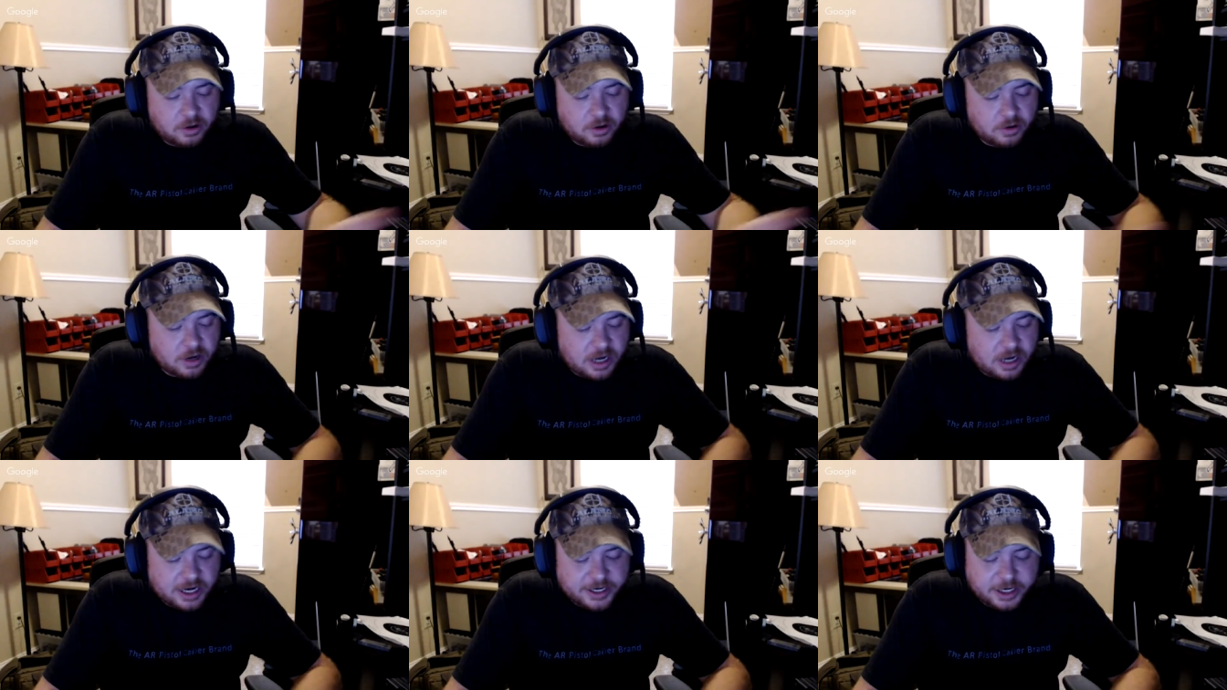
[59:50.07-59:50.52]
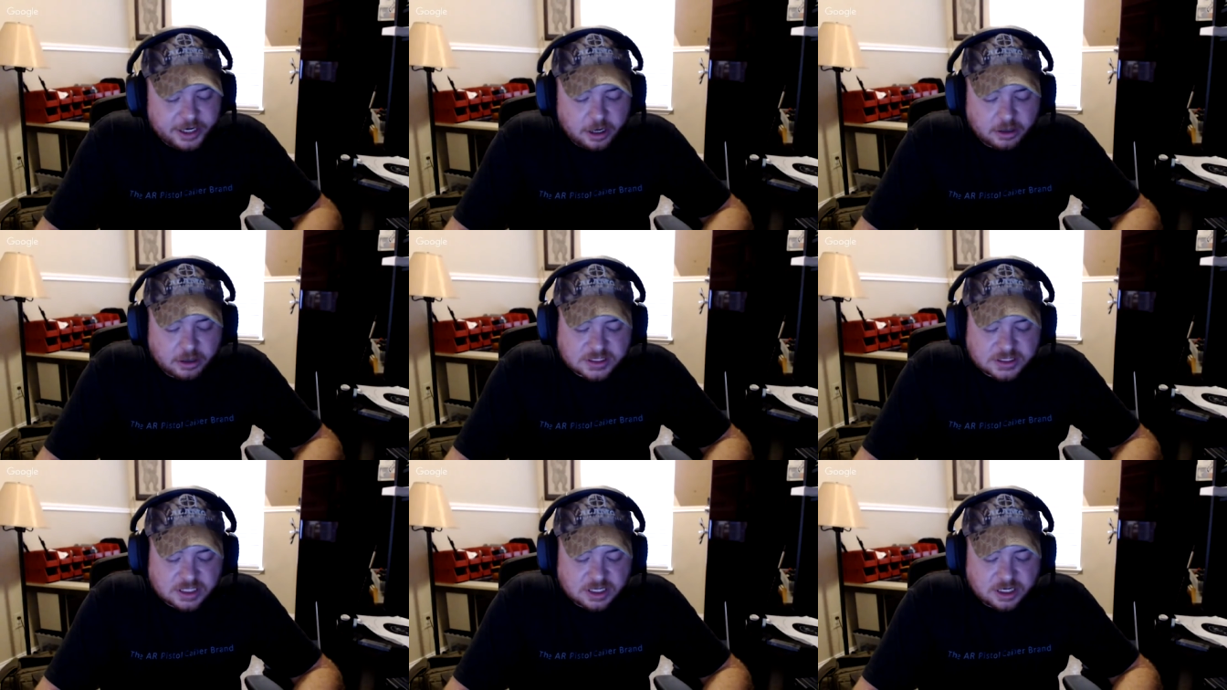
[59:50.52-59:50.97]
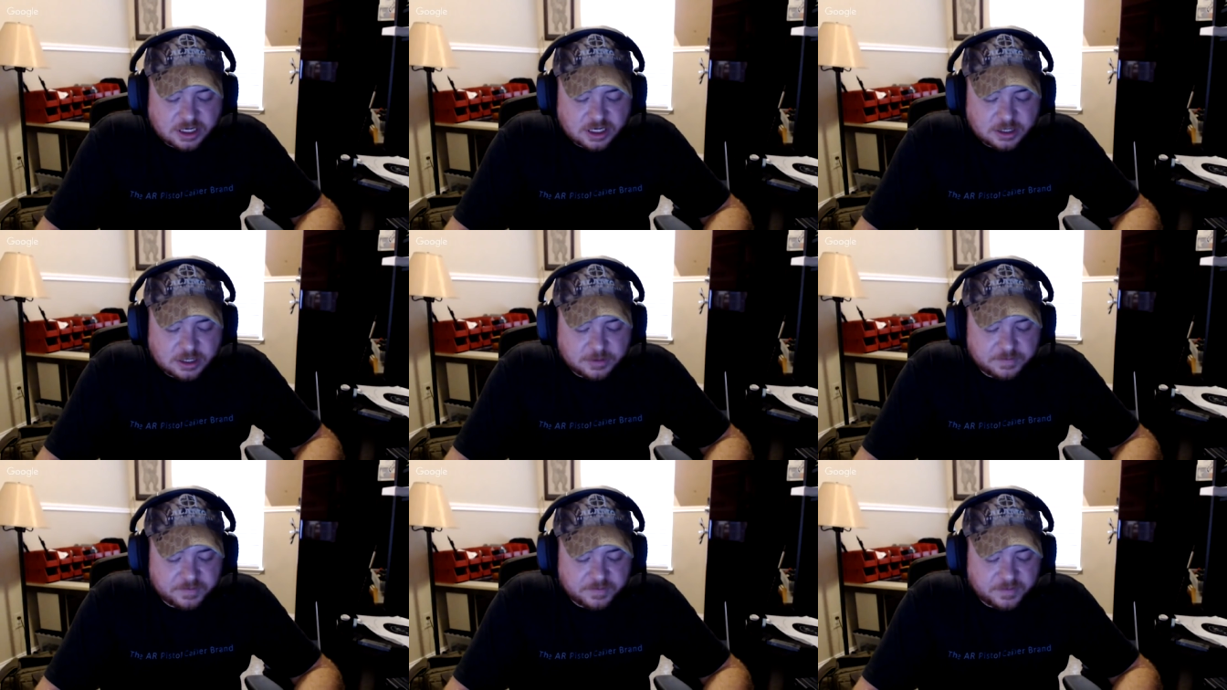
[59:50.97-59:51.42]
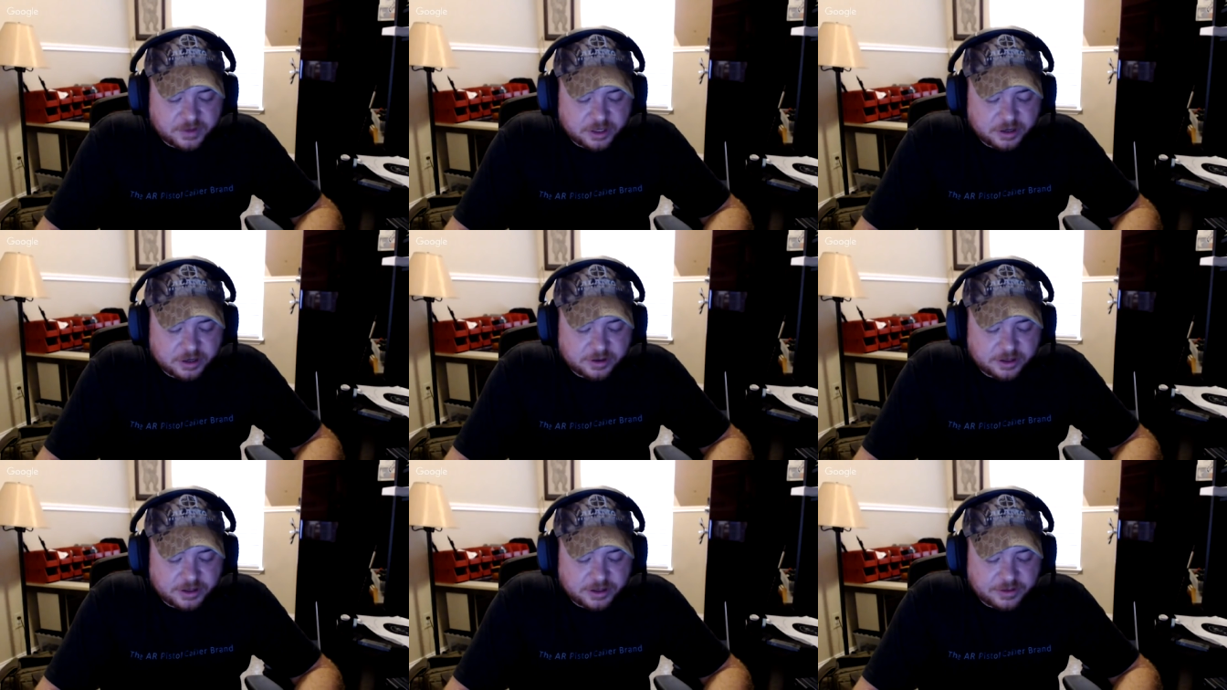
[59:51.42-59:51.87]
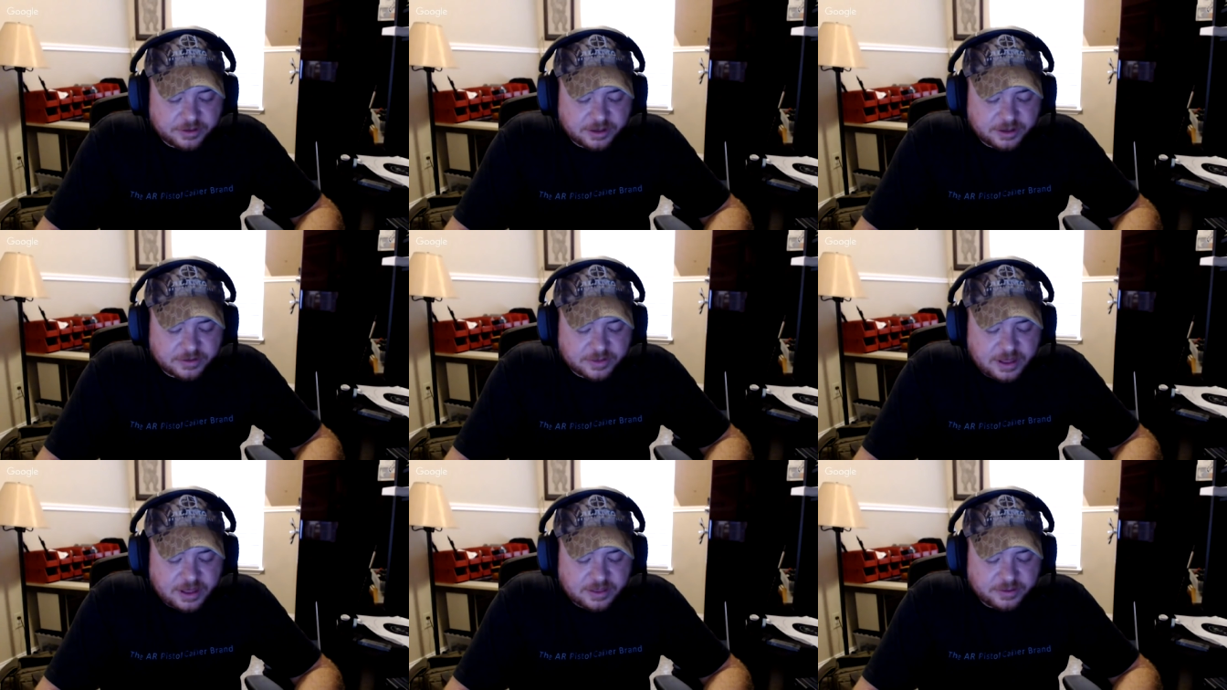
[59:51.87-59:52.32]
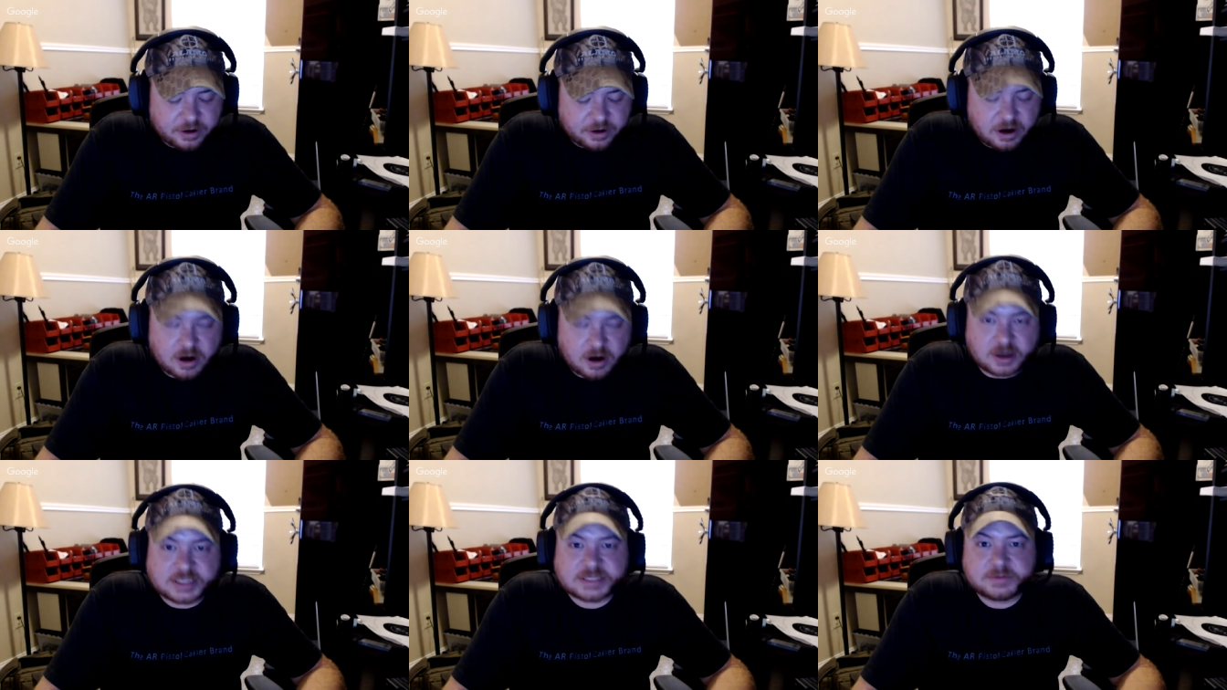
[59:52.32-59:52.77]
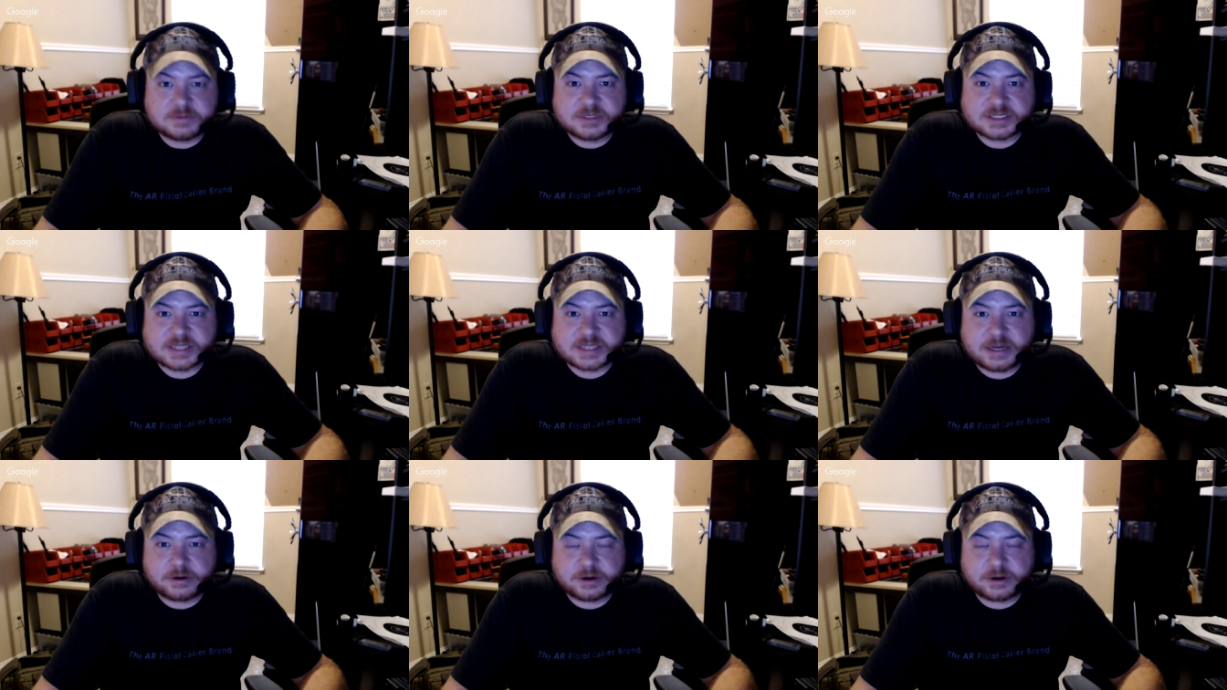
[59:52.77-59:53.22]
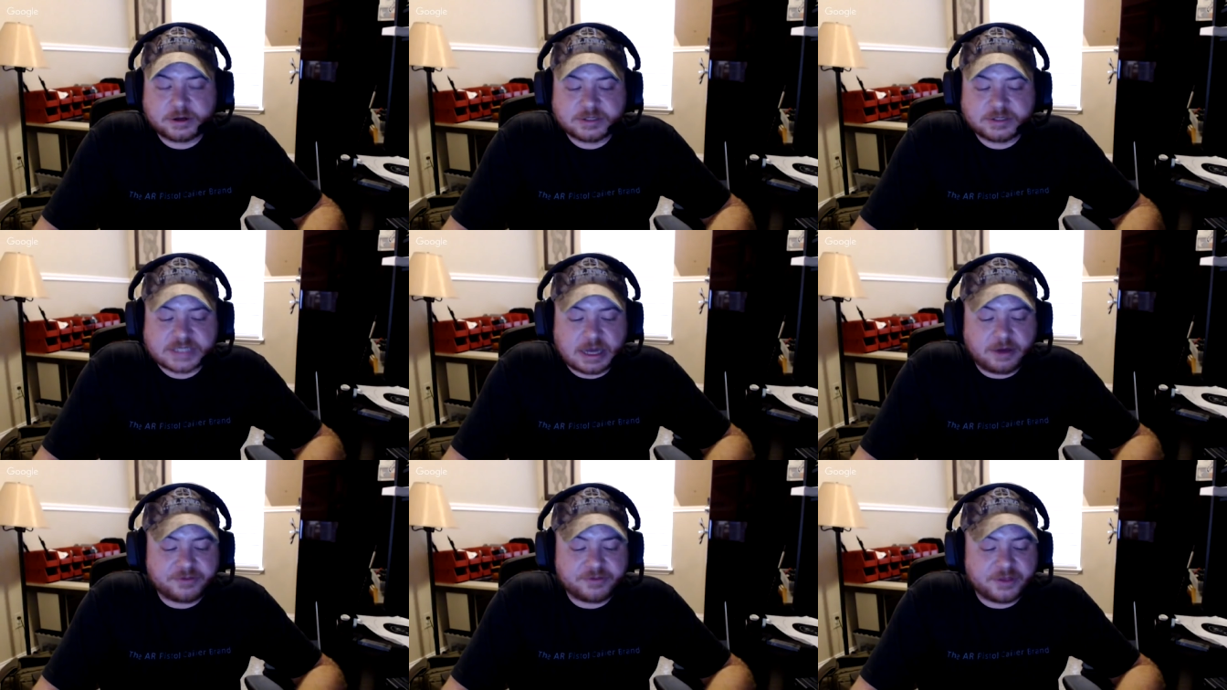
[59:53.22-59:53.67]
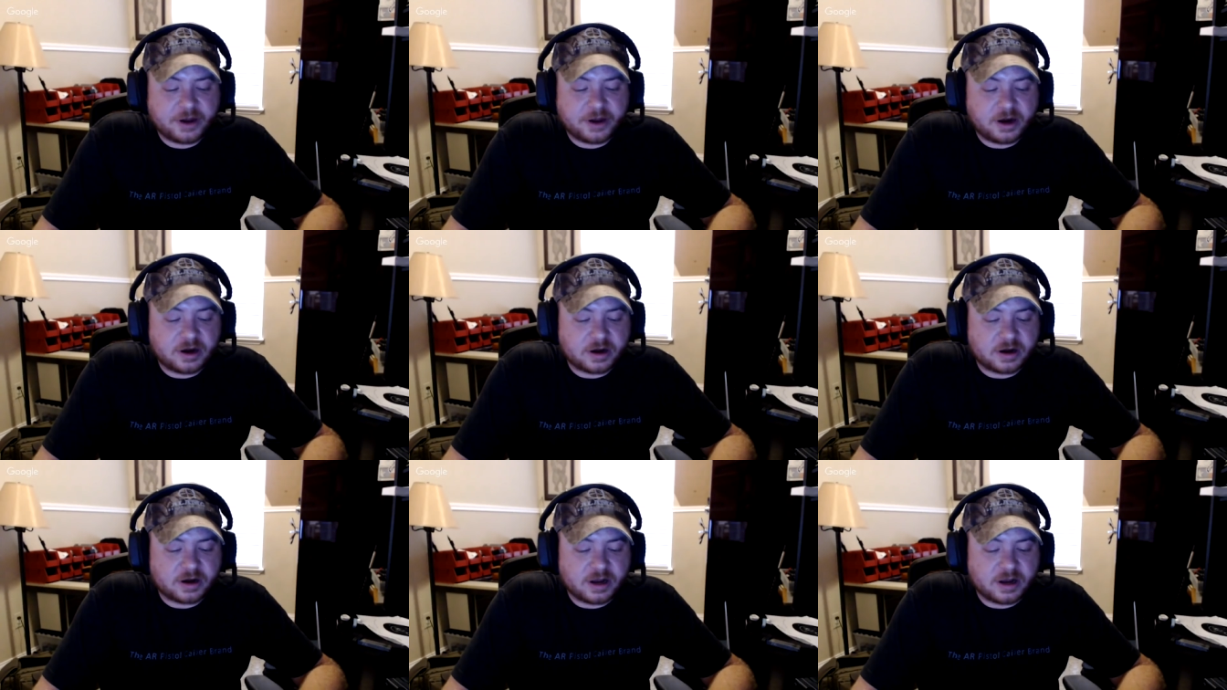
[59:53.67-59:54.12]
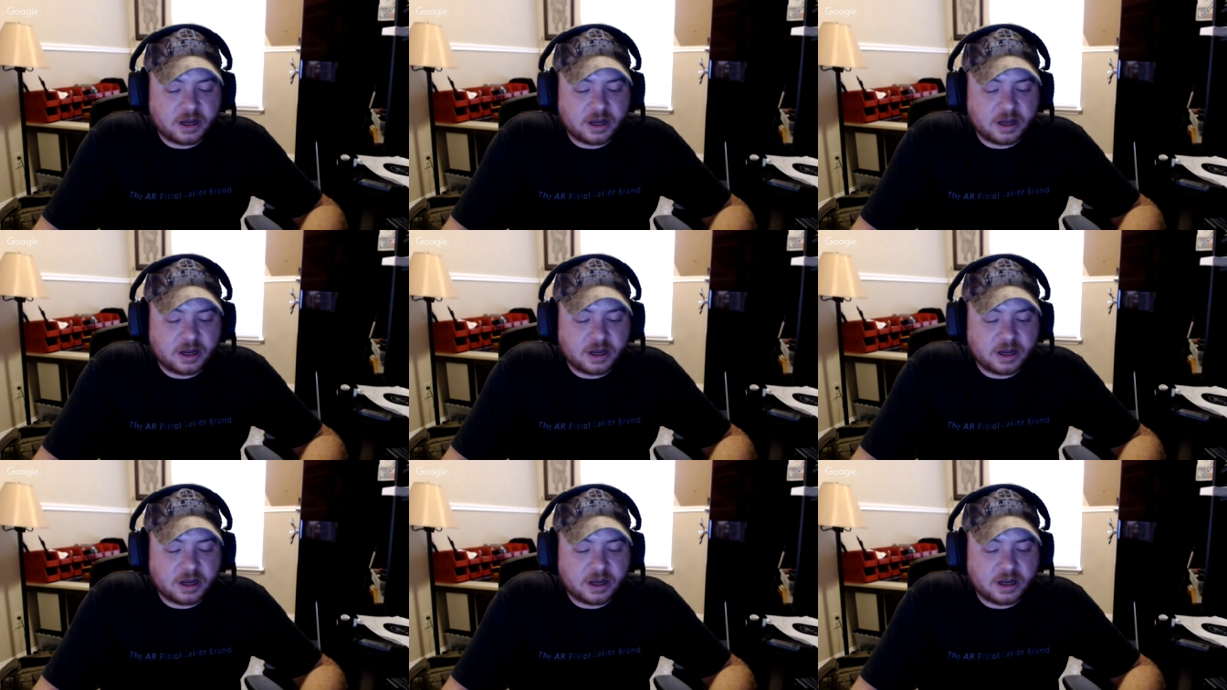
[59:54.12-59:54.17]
okay. I don't. Um, you know, like they there are some discount codes out there.